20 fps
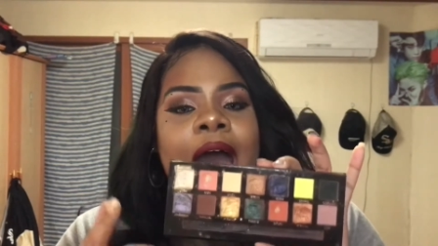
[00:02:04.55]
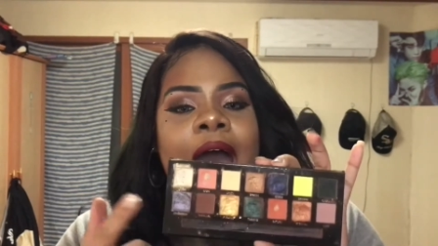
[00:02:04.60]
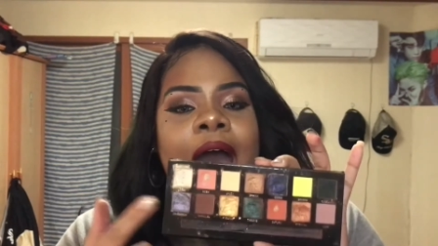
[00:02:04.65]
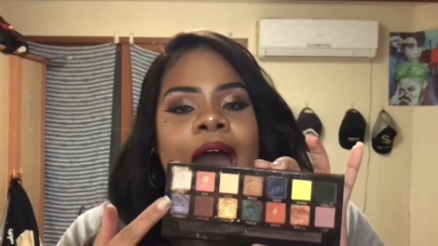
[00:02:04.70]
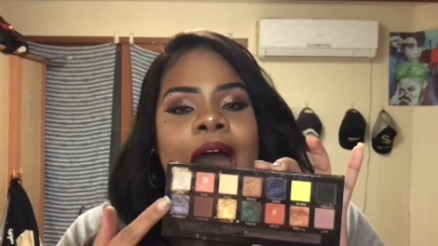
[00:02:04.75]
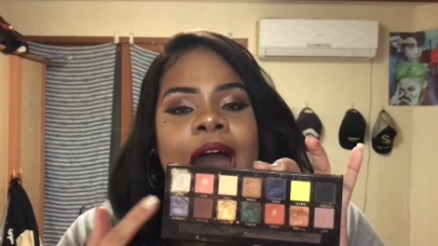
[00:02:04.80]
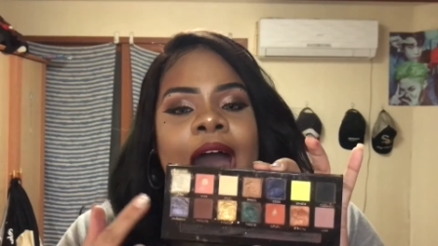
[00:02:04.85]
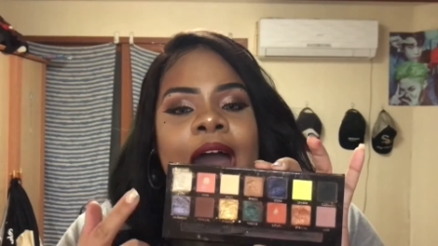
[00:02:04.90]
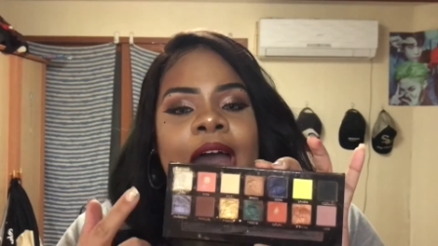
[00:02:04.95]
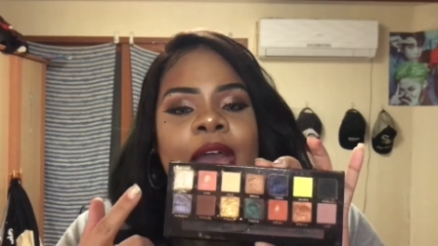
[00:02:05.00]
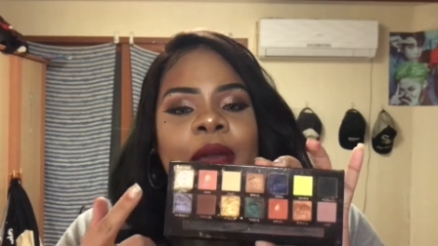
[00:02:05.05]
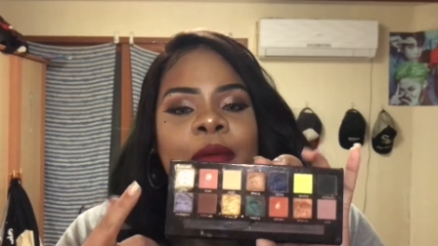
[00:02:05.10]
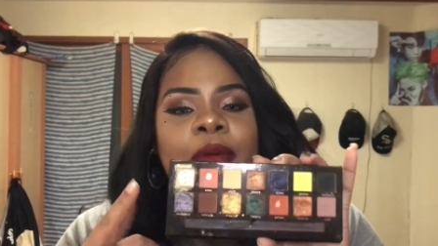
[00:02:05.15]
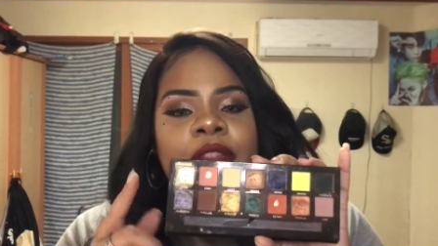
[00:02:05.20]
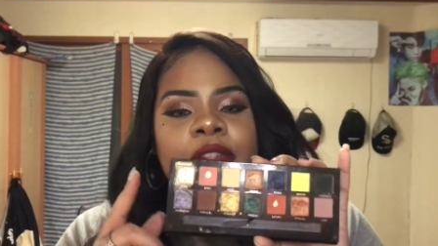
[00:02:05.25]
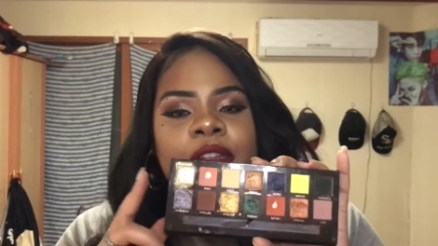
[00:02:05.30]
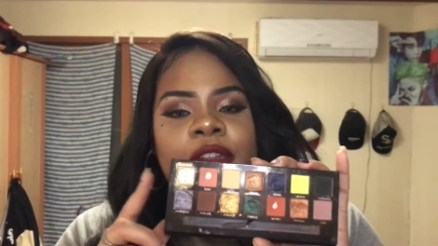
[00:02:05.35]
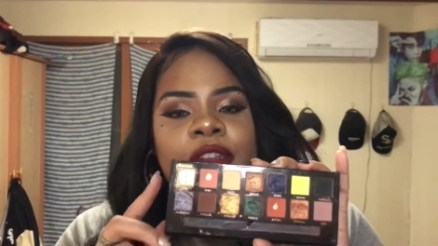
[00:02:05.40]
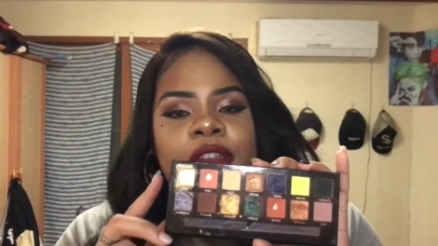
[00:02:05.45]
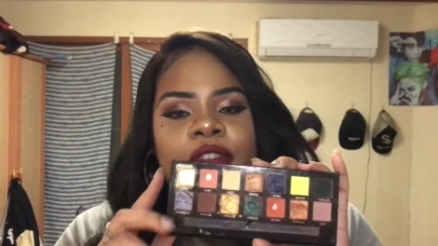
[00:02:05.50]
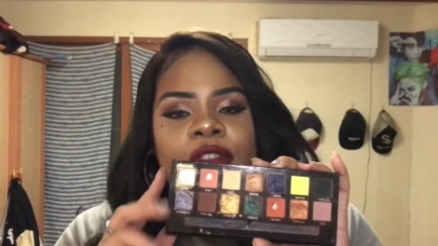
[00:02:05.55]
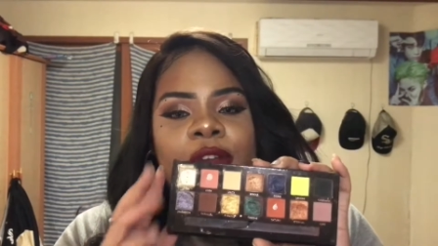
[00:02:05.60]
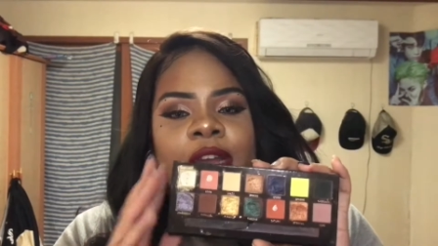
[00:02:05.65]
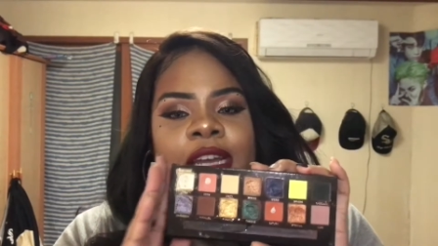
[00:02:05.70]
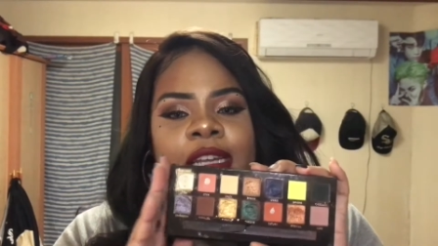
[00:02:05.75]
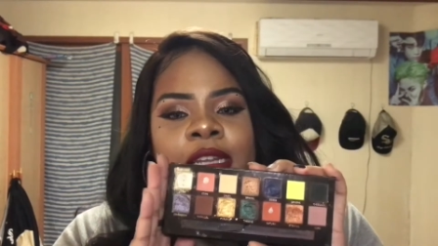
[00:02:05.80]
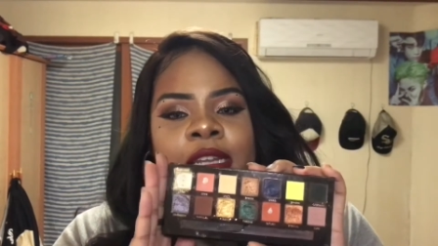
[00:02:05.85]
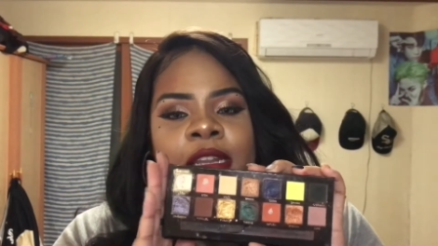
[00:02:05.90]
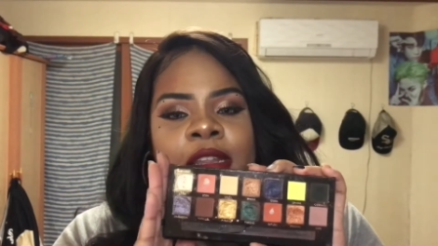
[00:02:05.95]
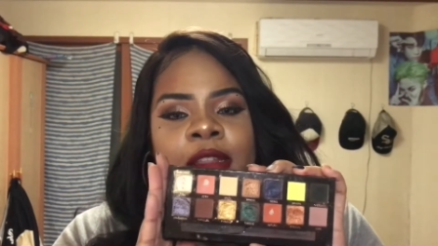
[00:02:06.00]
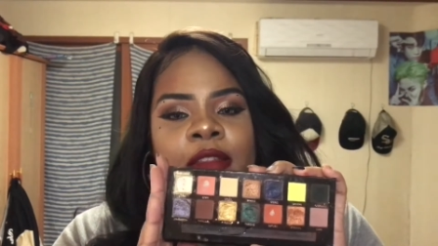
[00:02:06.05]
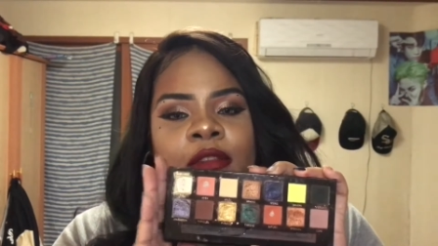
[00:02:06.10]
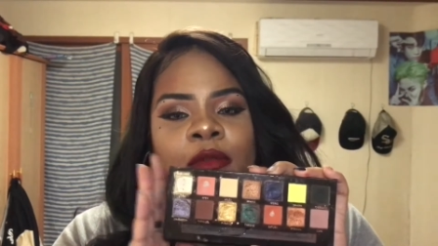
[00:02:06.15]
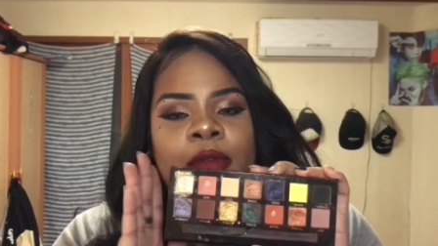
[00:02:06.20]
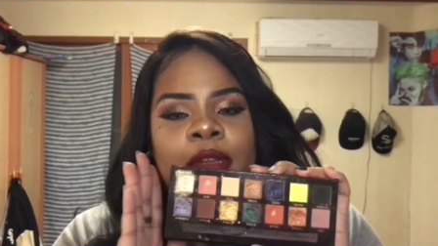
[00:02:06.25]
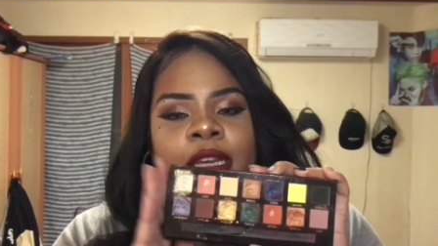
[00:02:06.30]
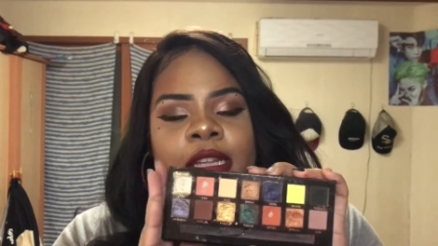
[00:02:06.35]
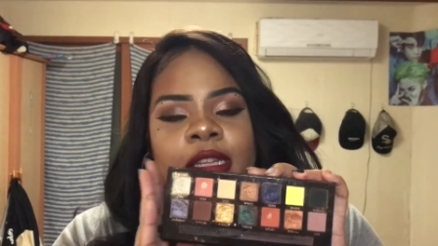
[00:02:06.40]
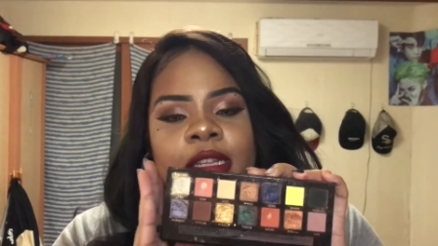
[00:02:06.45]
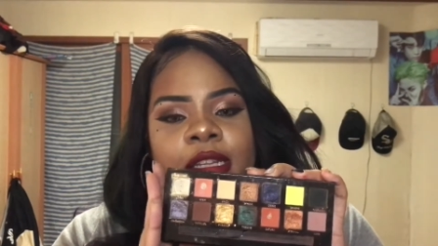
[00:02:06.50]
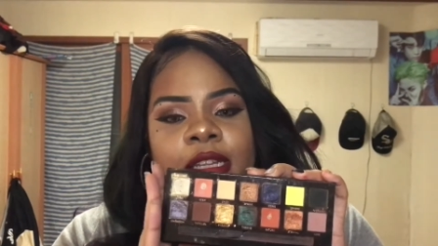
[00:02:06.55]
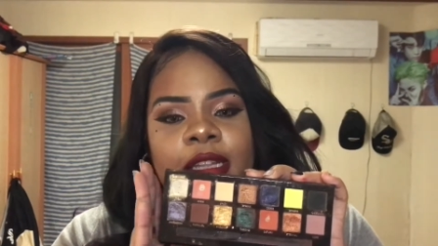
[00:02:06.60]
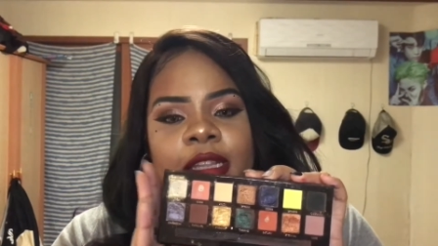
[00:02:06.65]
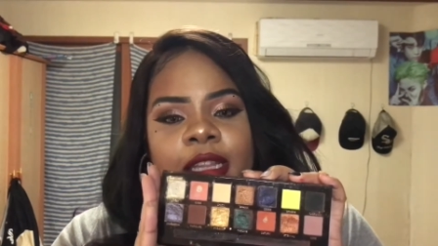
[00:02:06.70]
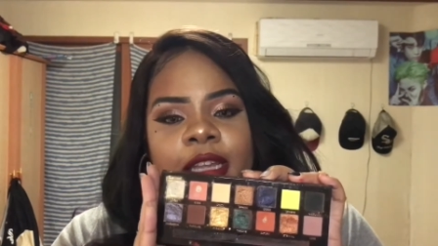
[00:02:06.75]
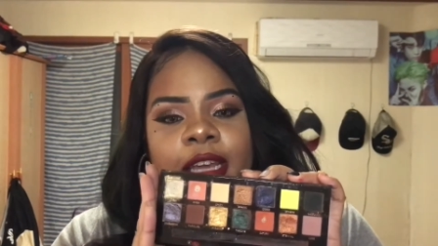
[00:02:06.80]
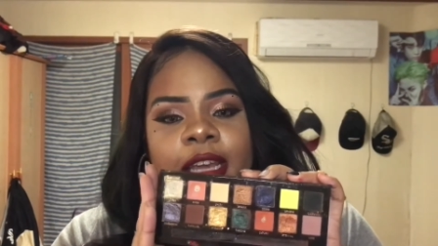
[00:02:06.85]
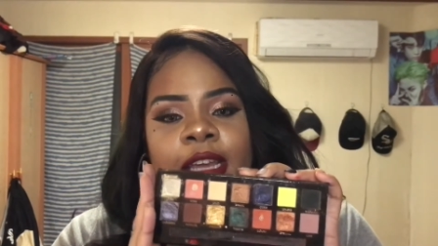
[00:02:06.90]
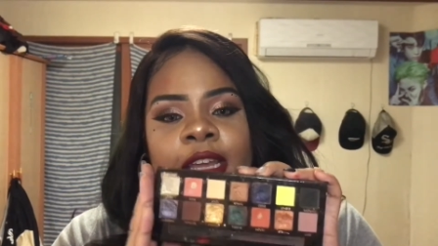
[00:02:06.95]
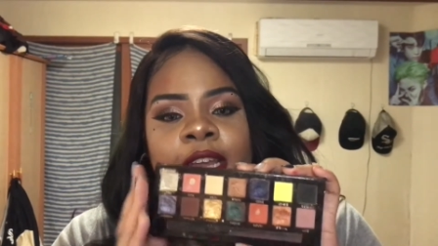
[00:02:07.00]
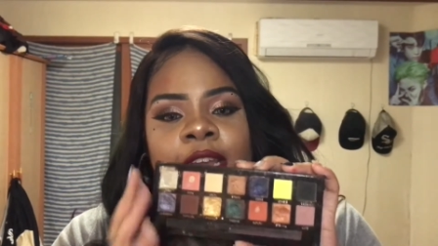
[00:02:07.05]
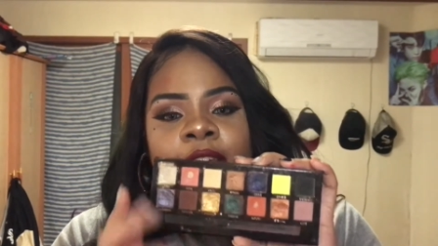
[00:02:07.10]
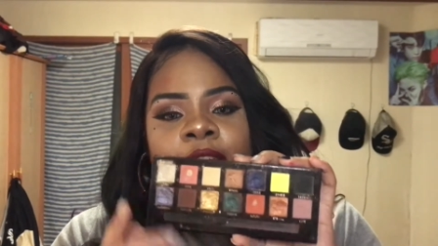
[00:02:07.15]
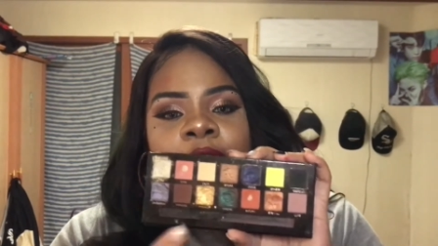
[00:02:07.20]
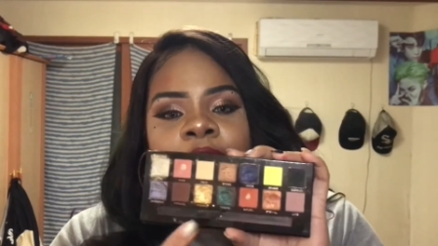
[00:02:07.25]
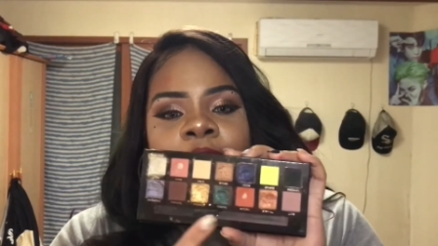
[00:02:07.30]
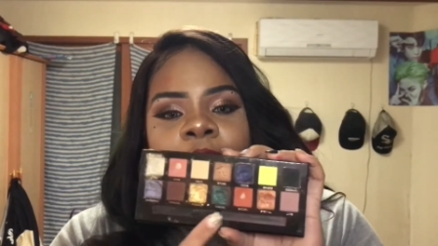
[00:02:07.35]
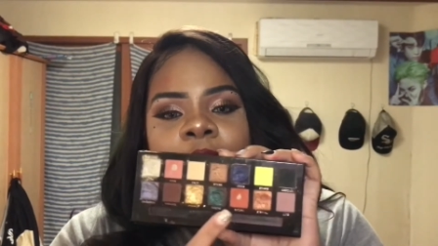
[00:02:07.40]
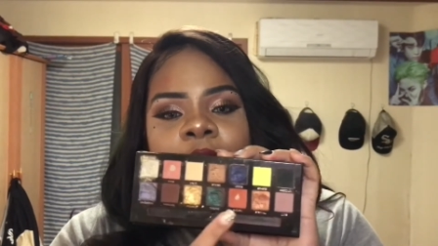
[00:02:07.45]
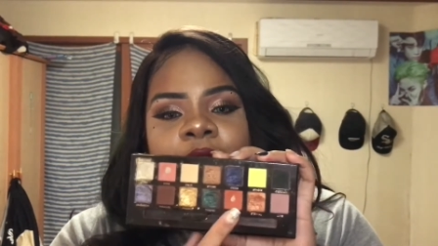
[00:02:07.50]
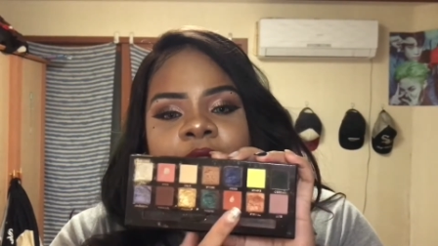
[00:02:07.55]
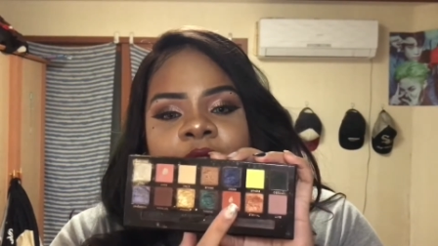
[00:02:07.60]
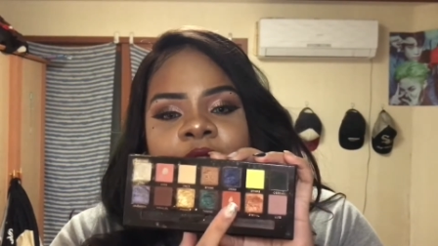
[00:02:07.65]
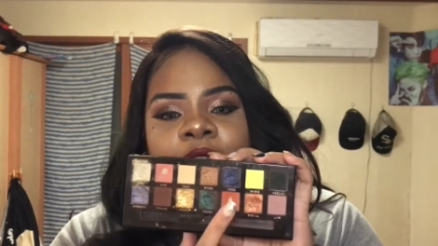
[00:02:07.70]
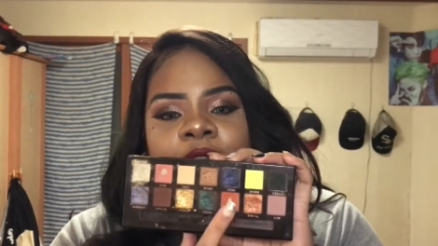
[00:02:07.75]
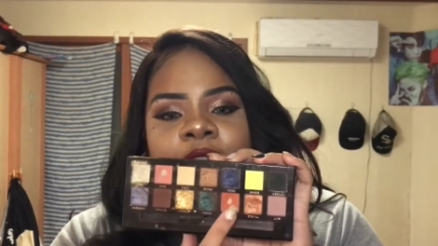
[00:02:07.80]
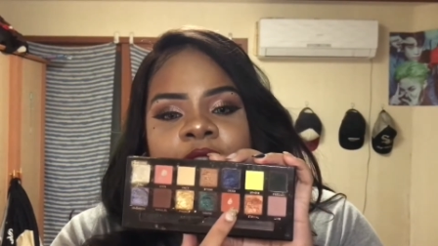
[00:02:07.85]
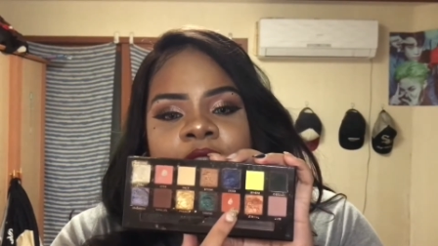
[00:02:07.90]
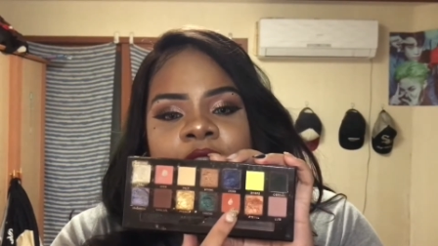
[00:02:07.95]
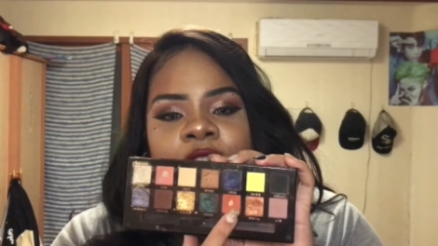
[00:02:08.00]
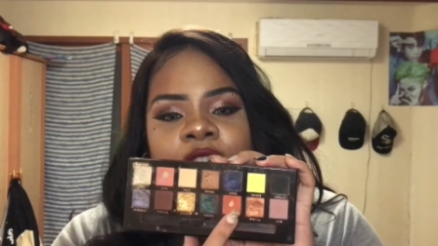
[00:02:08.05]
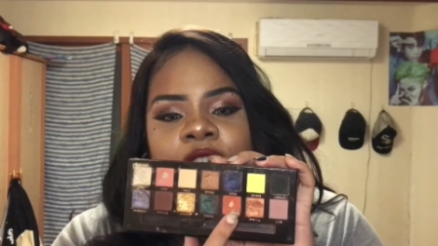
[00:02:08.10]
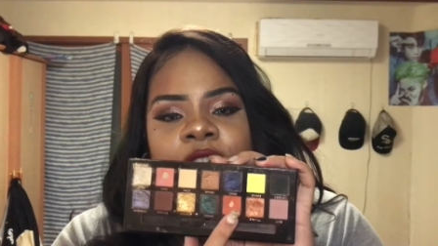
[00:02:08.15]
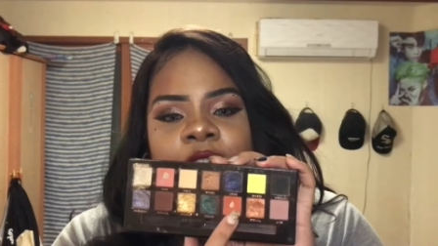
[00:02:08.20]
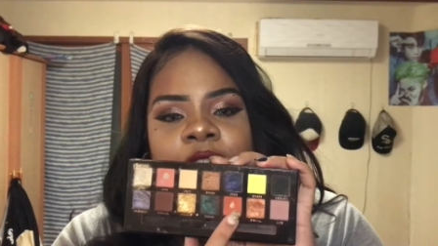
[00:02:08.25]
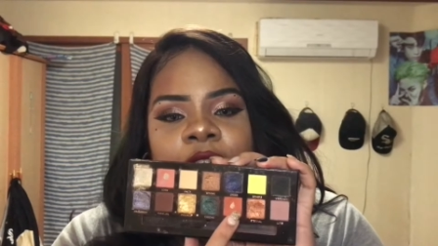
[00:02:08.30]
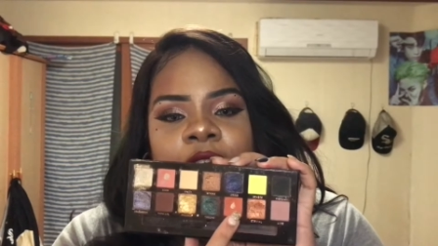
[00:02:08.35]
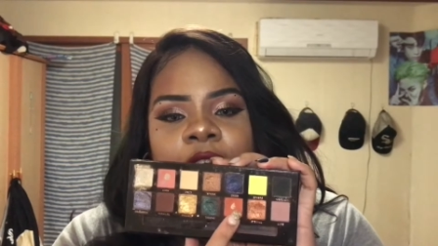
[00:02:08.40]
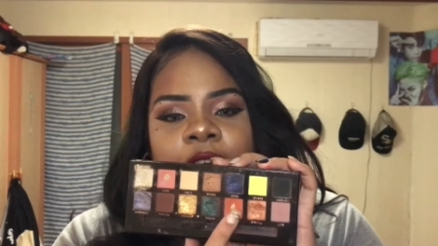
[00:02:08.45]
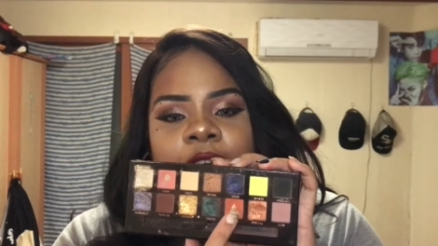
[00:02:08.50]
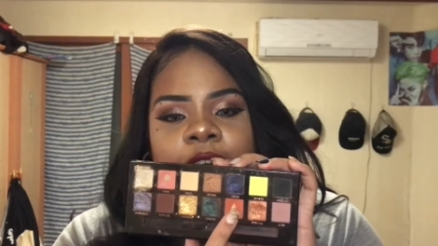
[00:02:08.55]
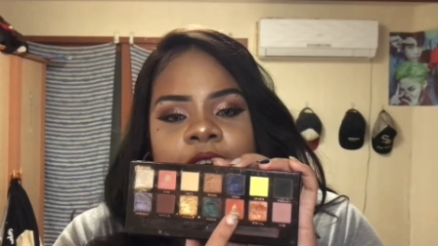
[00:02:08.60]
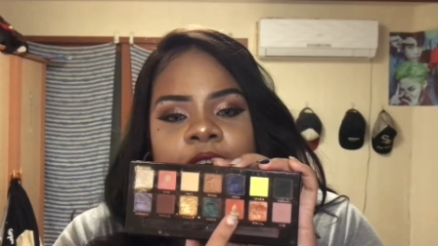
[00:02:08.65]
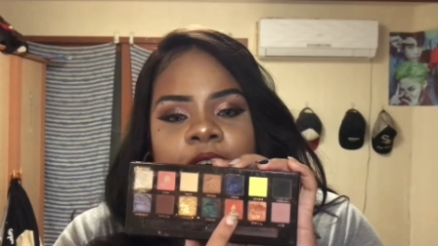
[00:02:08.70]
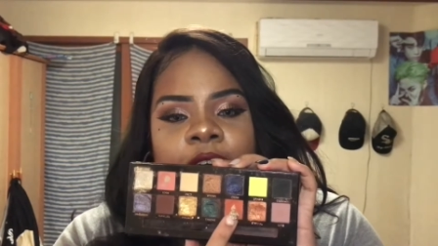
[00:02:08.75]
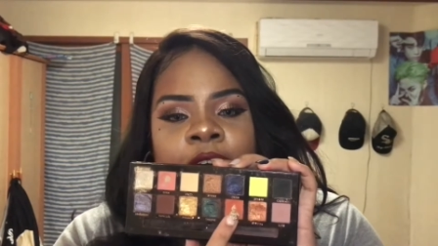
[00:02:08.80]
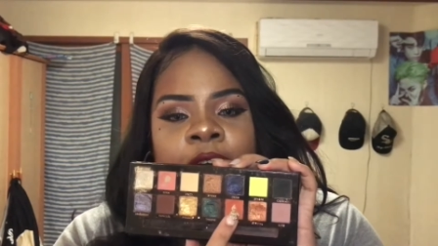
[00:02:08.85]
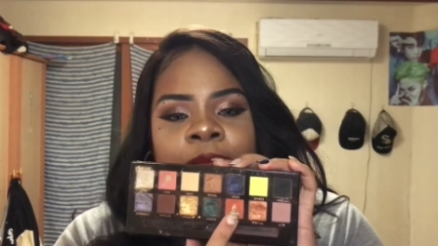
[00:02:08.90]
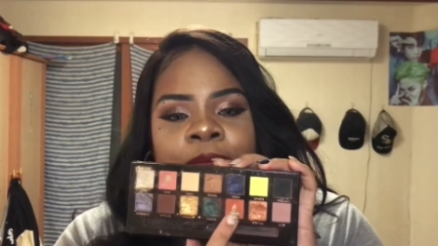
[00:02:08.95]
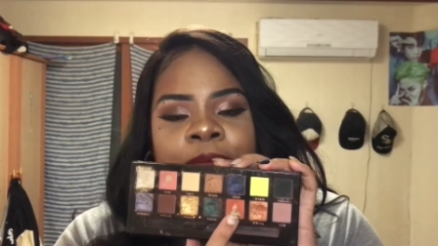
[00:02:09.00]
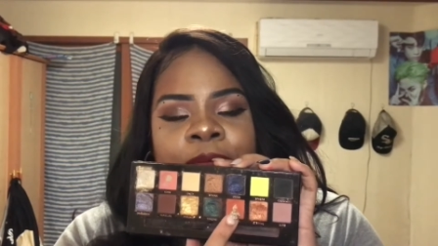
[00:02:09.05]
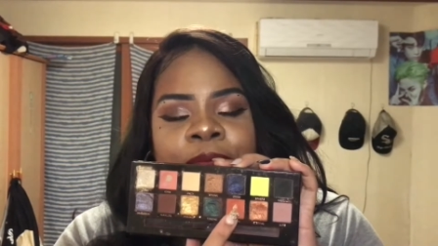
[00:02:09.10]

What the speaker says: I was attracted to this one instantly because of this shade right here,